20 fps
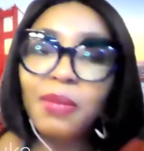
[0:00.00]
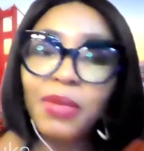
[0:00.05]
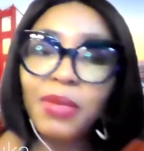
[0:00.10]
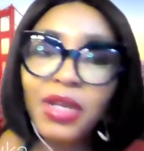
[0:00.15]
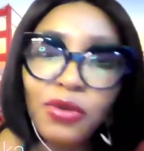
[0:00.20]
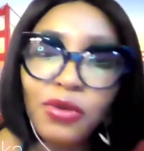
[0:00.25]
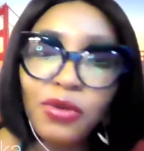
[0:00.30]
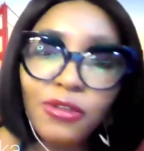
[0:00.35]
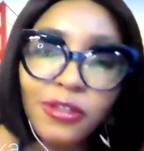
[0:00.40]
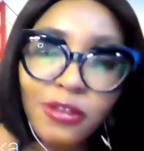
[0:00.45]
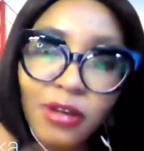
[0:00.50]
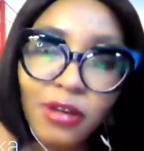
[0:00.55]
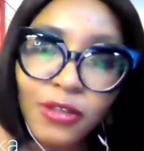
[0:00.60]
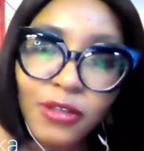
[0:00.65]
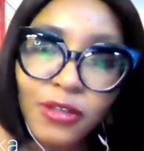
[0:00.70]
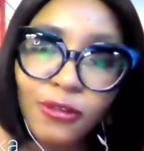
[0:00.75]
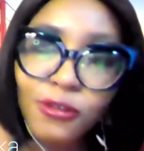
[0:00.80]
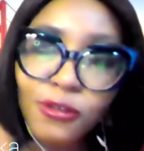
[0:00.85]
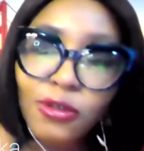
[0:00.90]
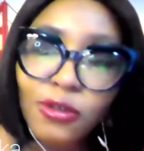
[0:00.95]
who studies
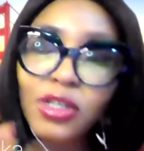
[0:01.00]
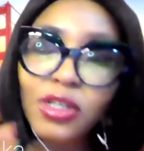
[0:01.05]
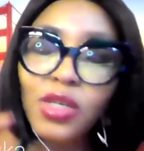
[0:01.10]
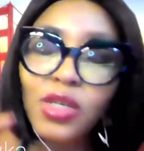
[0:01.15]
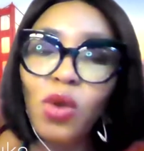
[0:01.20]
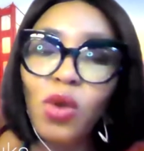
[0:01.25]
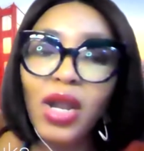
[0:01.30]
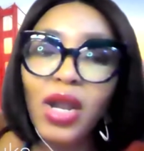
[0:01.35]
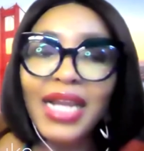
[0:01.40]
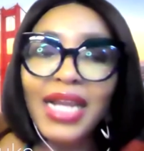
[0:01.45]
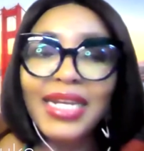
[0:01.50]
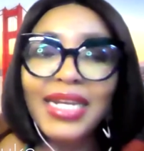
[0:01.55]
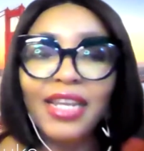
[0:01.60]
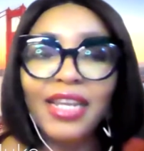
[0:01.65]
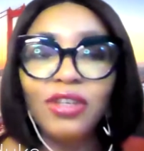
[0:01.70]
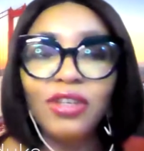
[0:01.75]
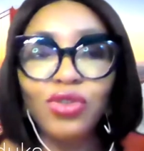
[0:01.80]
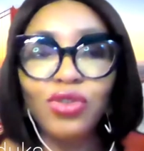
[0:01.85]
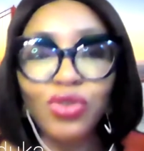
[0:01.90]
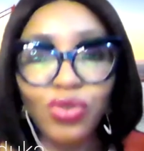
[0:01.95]
sociology, what can they
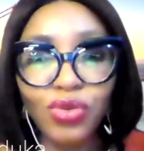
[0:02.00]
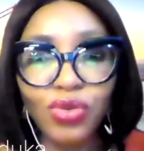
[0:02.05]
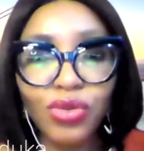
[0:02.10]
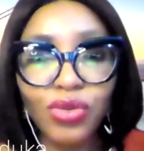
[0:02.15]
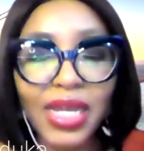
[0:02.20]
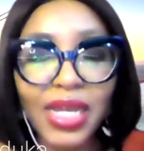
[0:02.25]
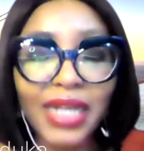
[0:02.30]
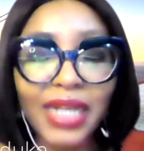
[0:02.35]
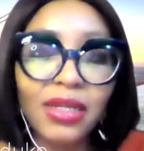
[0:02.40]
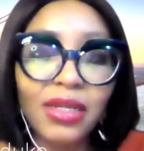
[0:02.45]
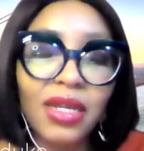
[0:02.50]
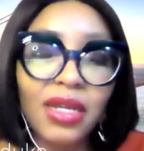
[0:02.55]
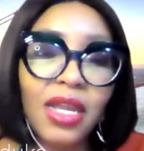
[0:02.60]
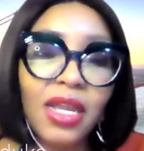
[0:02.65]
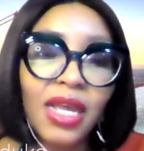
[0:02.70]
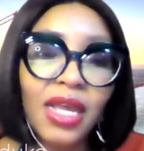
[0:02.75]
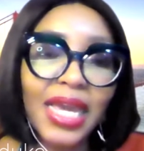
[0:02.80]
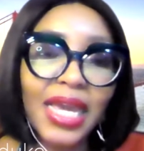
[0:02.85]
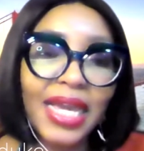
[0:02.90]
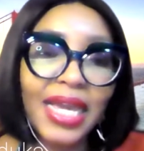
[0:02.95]
do that
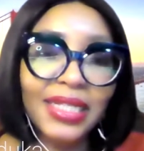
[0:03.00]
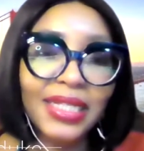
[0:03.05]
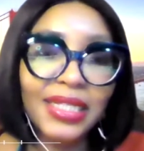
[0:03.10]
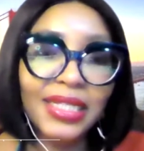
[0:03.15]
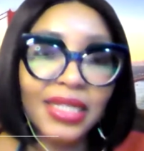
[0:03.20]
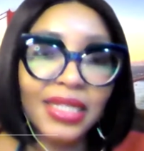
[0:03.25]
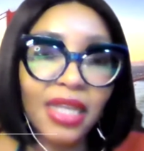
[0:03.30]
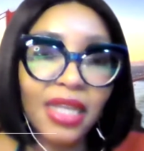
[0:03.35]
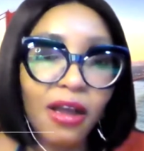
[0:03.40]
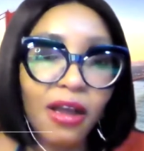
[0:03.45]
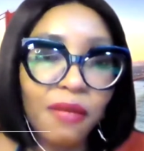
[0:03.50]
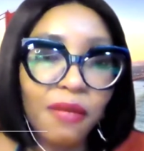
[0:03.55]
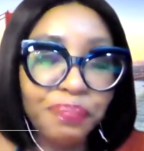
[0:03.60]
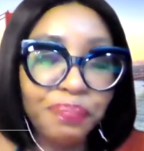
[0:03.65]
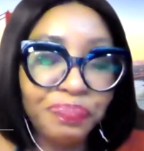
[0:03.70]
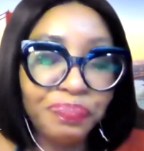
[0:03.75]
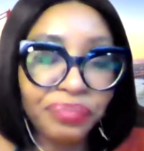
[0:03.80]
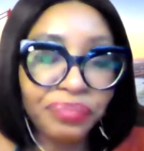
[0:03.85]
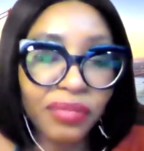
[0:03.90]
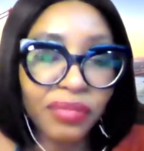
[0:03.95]
is
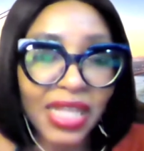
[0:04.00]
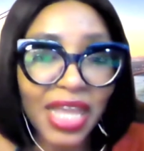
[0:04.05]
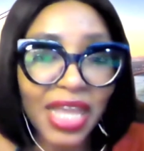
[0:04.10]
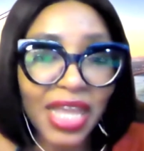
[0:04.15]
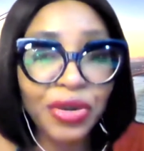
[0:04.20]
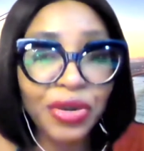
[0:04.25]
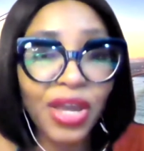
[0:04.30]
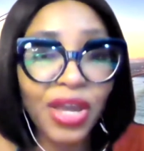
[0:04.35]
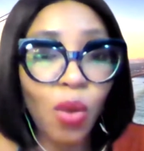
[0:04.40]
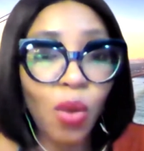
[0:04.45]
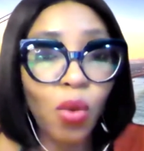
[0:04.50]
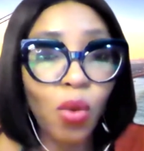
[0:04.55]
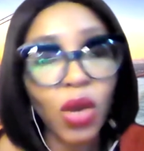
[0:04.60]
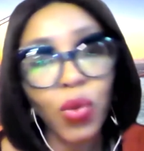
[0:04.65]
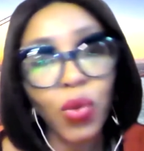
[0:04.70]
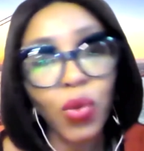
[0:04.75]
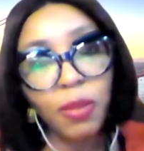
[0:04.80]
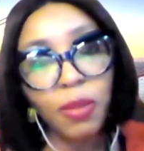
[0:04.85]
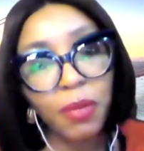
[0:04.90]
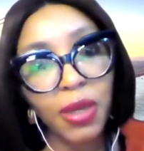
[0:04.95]
that you can work with
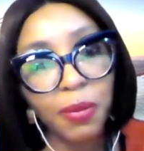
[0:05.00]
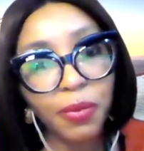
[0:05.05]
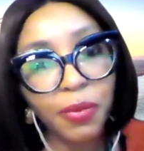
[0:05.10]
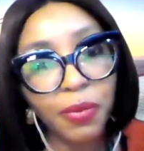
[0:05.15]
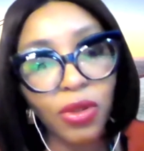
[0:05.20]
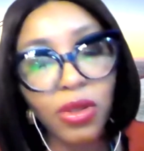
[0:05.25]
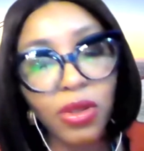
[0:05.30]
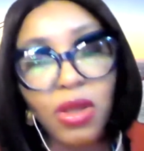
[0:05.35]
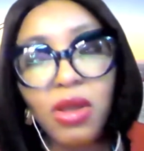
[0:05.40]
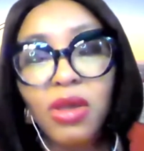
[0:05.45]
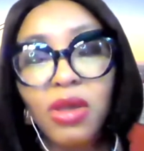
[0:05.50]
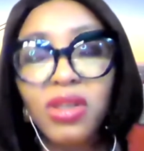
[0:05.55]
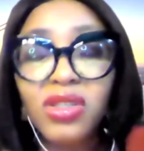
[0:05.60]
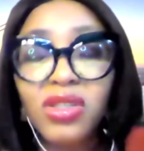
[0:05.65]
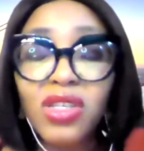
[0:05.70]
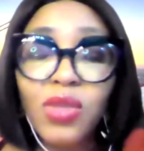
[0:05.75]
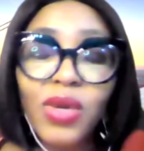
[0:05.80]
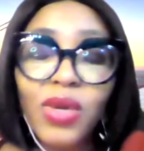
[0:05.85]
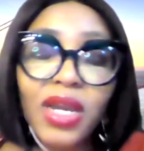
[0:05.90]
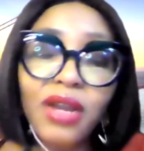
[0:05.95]
people? So there were
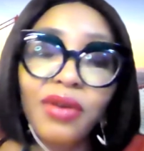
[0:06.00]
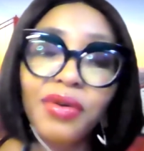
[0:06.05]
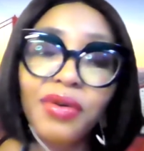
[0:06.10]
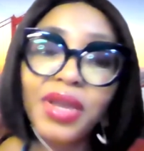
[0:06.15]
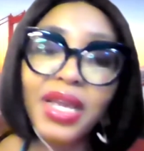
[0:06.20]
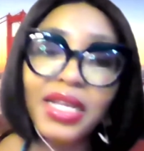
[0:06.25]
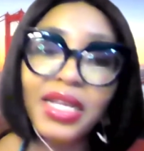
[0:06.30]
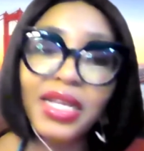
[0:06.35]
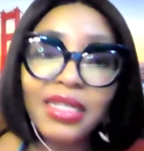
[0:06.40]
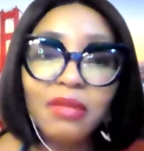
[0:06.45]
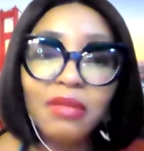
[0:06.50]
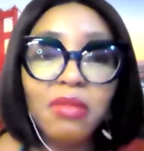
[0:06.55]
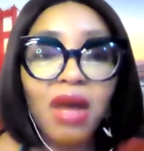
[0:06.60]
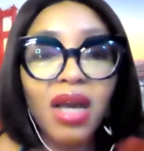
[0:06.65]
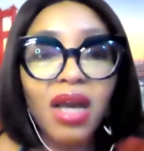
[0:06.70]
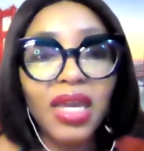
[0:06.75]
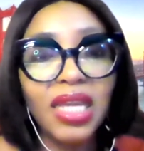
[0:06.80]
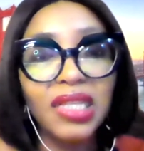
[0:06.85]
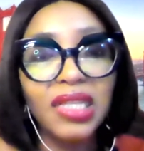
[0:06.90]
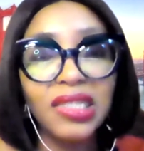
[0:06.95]
careers in
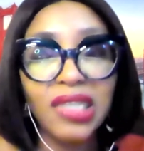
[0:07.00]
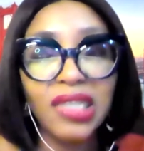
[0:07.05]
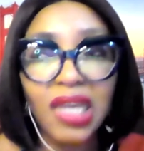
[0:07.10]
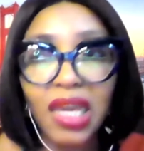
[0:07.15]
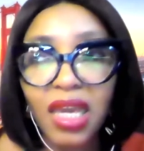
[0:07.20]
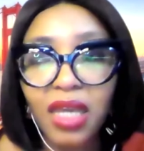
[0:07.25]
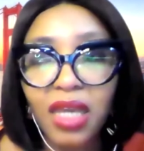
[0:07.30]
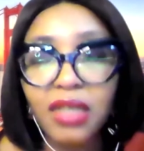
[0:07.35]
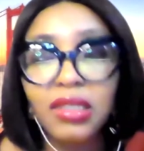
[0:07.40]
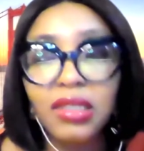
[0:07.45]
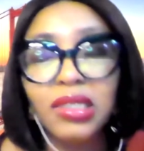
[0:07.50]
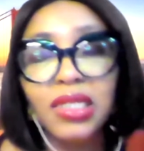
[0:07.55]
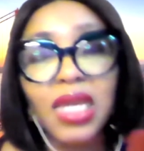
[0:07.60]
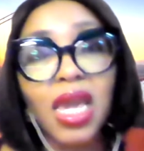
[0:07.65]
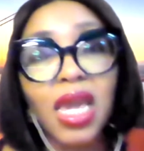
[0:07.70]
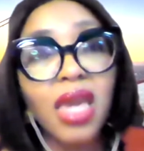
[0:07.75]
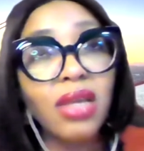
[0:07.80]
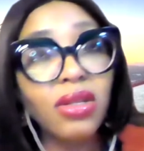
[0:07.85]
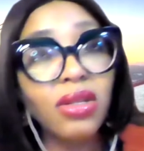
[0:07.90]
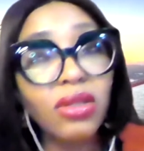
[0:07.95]
marketing,
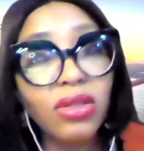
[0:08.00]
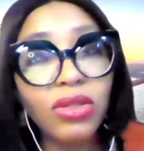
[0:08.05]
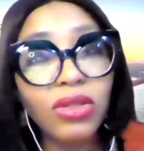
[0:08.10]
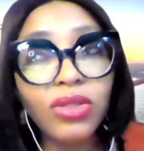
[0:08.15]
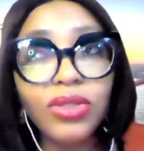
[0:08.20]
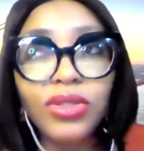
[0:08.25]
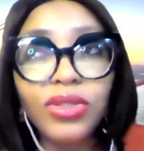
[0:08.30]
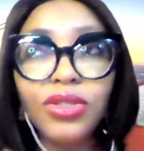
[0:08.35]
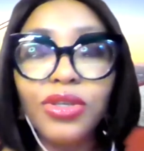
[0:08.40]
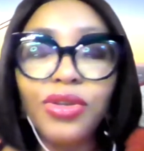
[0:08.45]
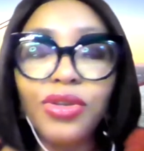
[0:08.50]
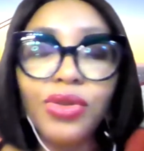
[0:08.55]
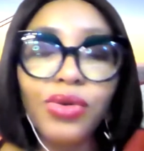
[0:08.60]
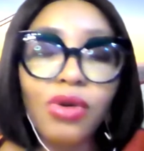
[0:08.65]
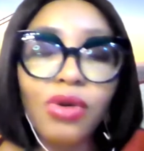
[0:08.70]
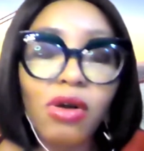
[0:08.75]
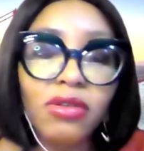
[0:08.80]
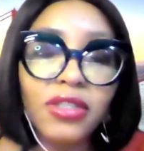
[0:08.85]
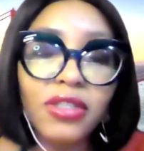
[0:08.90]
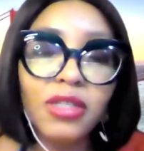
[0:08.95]
sales, you know,
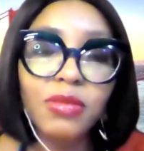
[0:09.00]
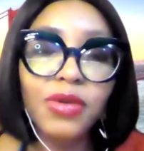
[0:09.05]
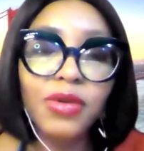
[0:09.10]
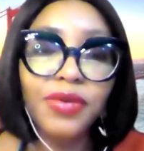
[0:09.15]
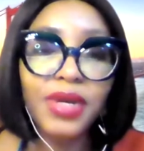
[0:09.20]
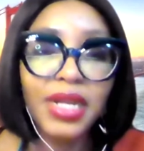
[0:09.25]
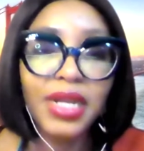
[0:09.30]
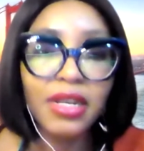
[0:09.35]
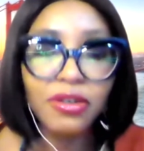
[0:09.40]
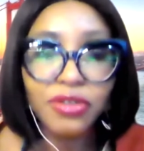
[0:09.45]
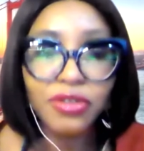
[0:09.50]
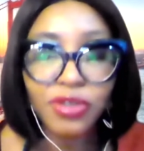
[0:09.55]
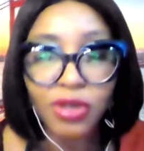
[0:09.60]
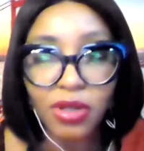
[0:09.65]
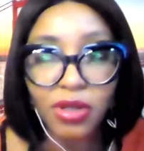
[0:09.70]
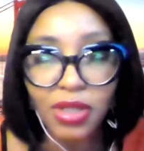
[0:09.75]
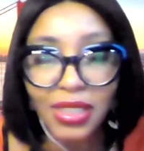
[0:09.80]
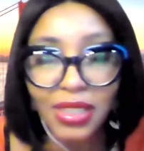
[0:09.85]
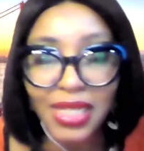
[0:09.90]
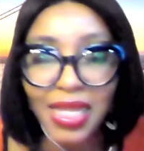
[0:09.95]
customer relations
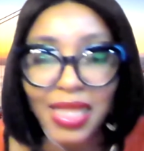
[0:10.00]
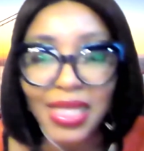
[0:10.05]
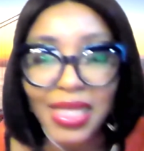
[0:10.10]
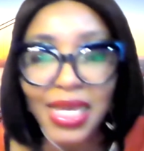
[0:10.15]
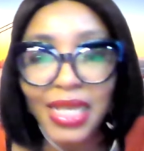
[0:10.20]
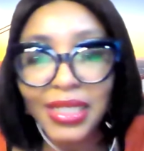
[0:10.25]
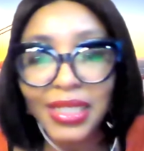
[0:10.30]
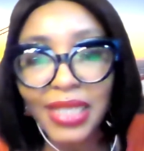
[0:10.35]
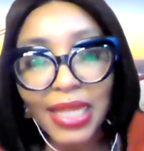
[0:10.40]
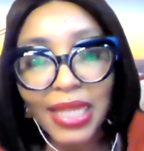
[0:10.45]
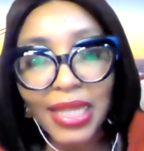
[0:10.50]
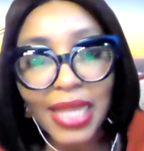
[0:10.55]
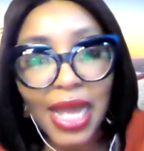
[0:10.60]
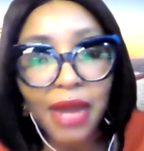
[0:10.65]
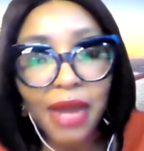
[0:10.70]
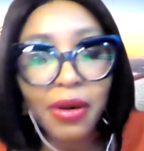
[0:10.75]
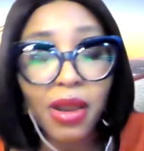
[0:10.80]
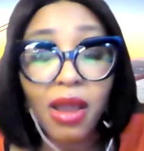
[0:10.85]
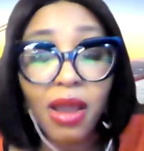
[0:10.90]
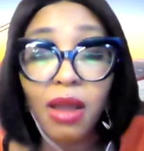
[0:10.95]
and things like that.
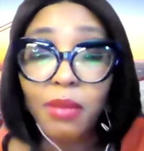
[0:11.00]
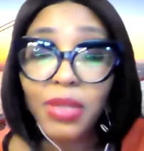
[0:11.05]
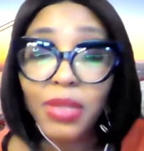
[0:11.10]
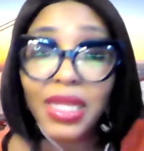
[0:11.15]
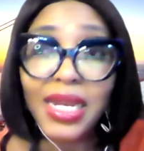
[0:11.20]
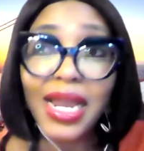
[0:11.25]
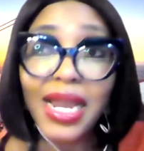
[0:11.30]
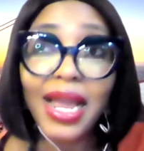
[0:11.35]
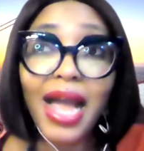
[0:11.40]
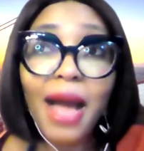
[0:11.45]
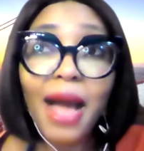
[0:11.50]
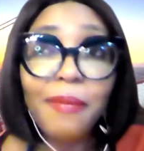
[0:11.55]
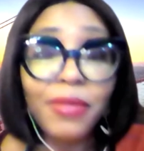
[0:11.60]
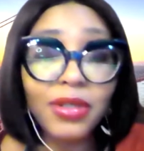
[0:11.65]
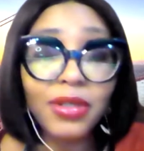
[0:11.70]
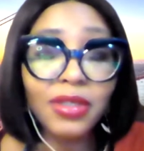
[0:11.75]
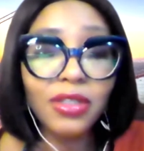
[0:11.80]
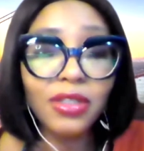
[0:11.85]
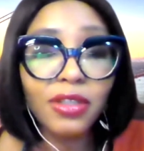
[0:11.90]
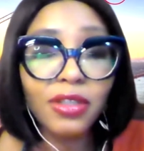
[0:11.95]
But then I happened to
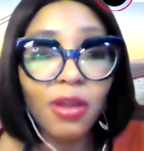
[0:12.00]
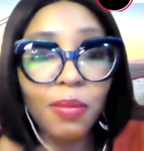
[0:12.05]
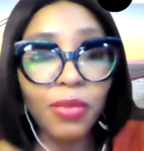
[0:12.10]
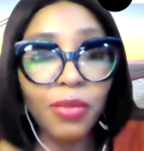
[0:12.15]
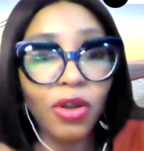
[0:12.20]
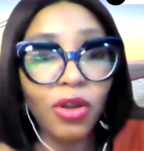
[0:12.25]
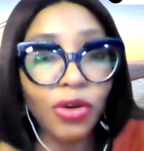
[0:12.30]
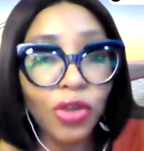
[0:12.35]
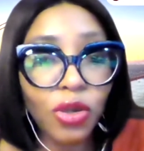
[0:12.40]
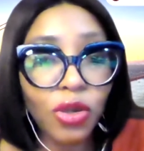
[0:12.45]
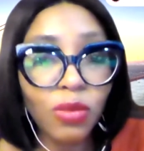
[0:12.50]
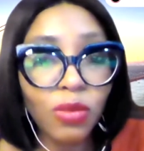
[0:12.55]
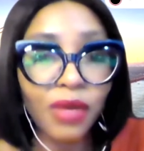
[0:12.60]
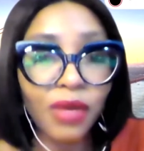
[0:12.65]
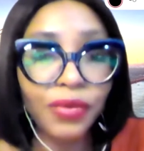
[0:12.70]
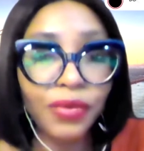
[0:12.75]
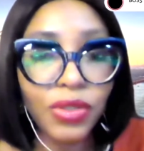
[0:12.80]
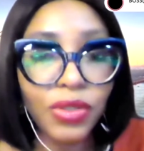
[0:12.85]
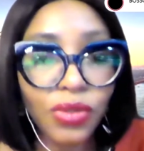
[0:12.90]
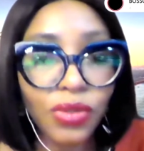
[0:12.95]
stumble on human
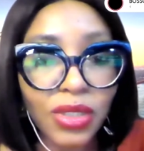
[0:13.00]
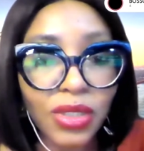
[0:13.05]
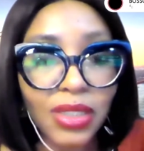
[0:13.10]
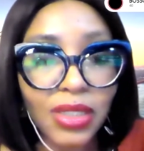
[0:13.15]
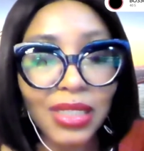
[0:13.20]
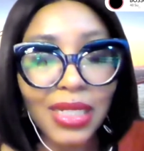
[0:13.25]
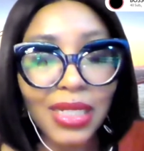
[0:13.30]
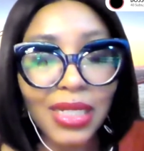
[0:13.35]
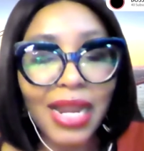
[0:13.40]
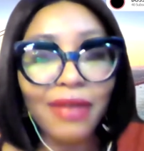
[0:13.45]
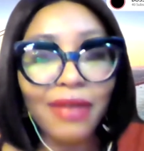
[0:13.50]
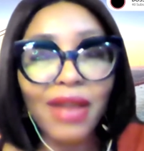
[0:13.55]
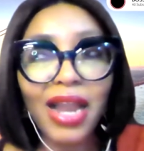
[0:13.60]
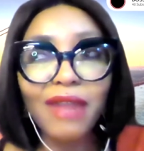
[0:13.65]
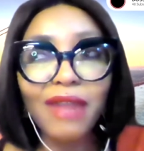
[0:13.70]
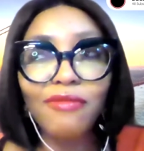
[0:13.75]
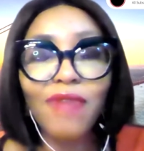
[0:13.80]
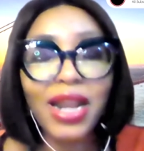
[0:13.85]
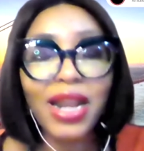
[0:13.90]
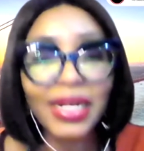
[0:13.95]
resources, and I
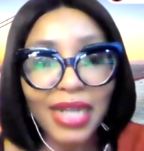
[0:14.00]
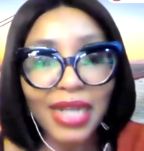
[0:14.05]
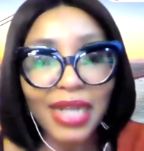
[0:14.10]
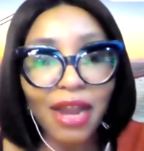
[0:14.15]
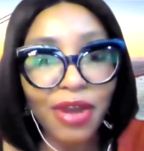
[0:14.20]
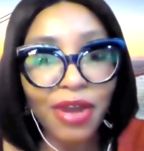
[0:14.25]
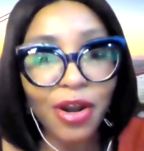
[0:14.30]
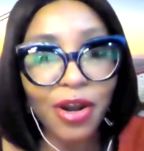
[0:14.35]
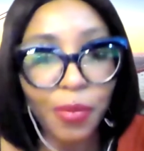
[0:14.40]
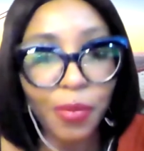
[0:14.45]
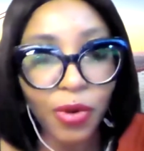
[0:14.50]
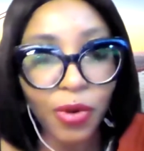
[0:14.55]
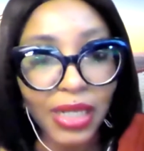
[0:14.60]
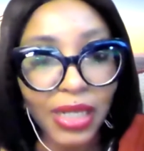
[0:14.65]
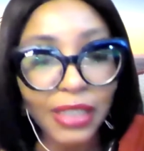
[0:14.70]
read up on it,